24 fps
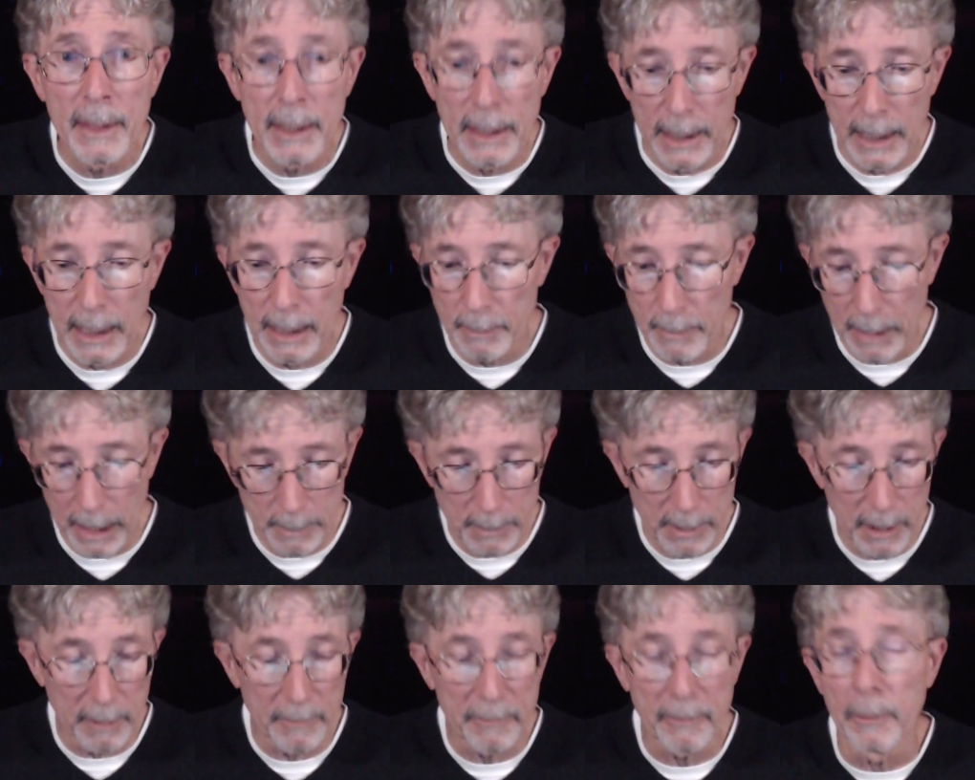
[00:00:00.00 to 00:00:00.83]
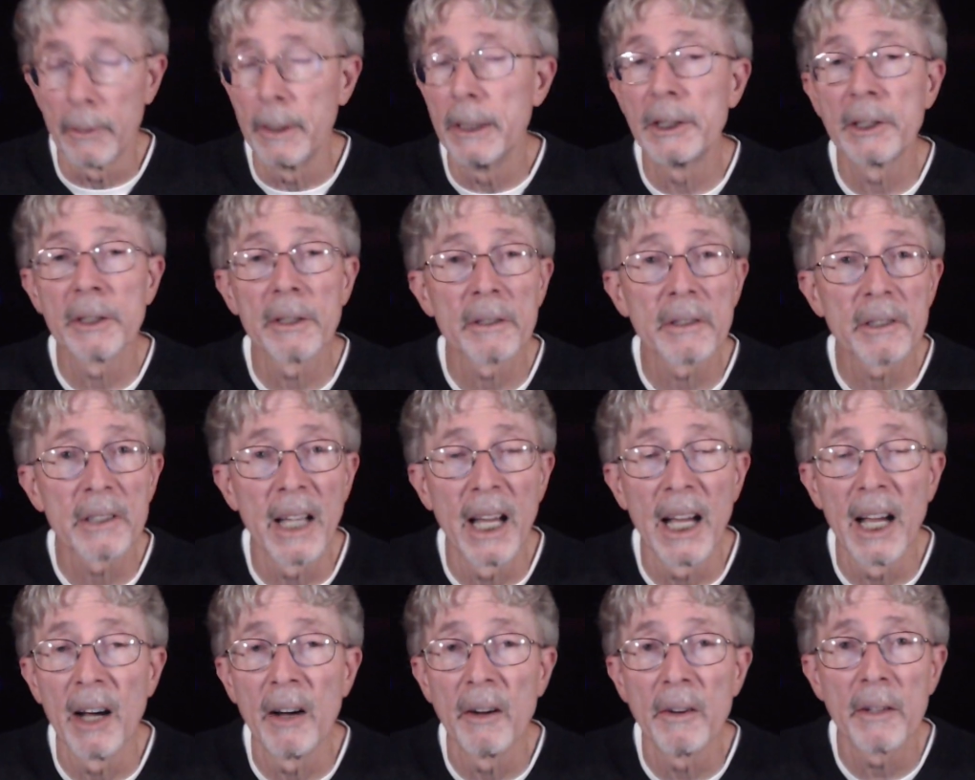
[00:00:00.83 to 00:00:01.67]
It might be a pharyngeal
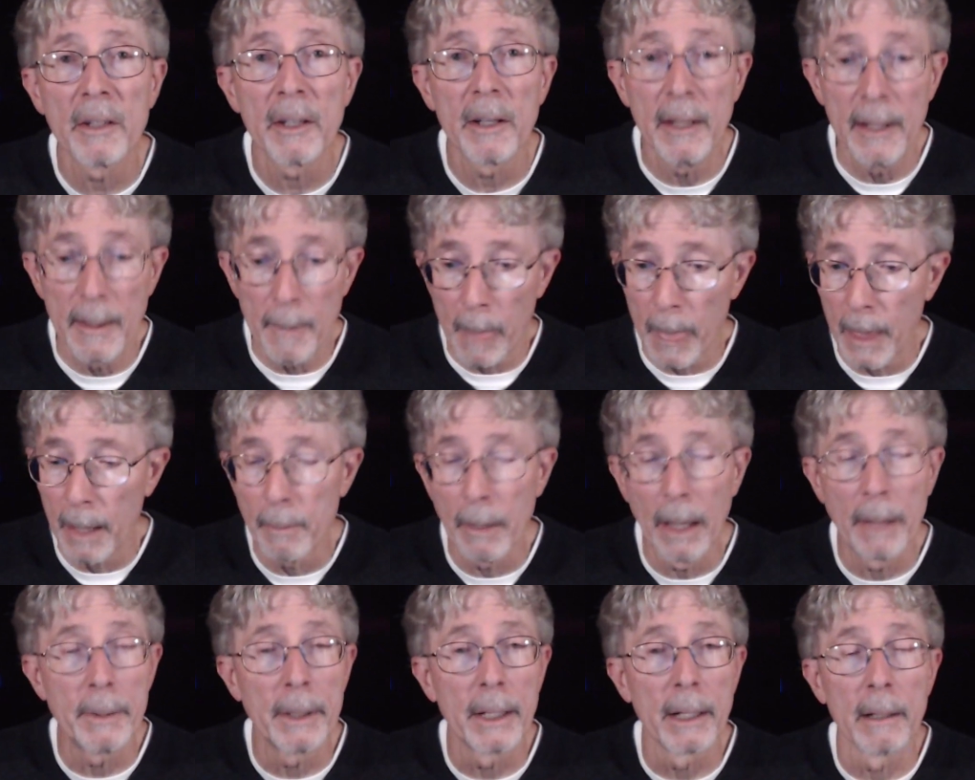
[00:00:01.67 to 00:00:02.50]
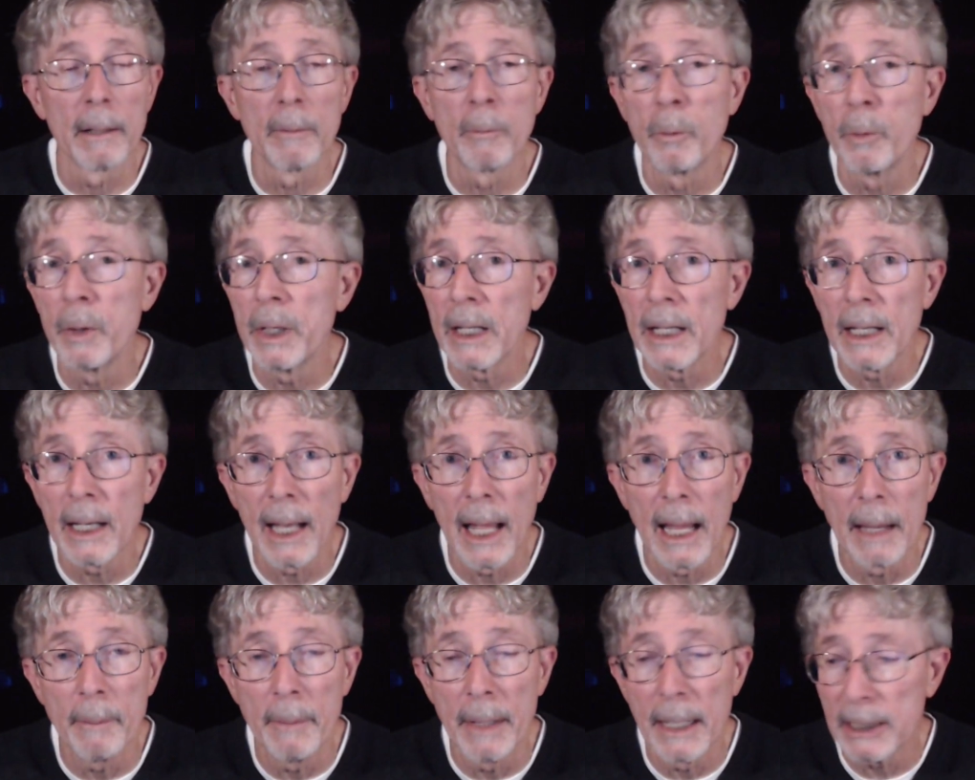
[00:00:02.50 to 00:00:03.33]
sound. It might be a really
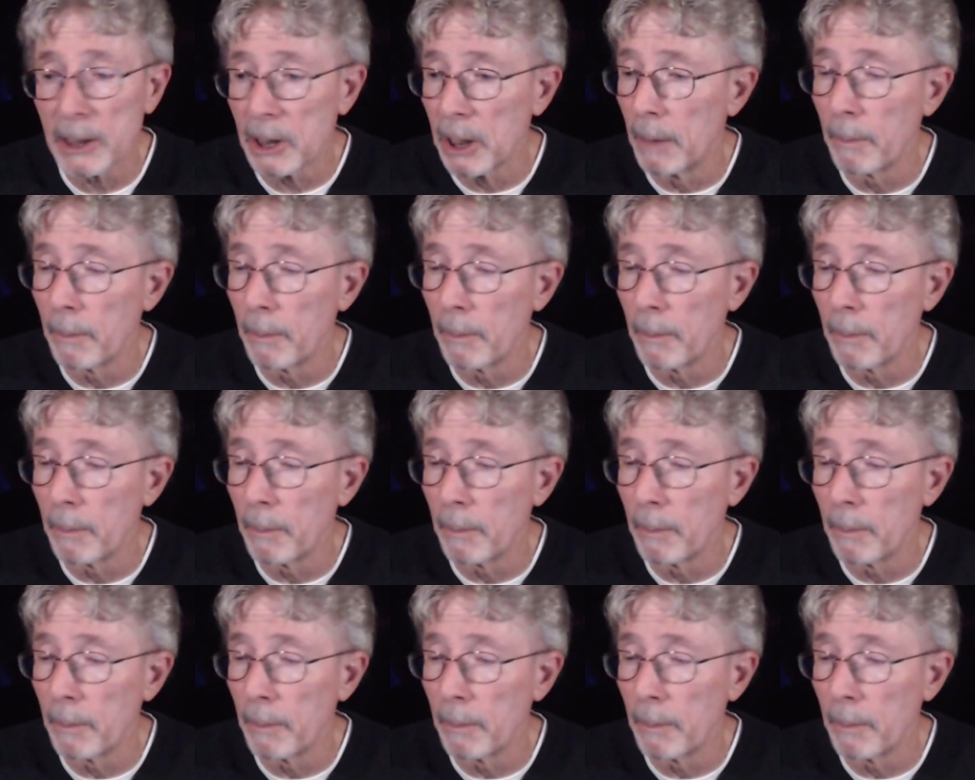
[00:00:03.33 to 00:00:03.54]
light mix.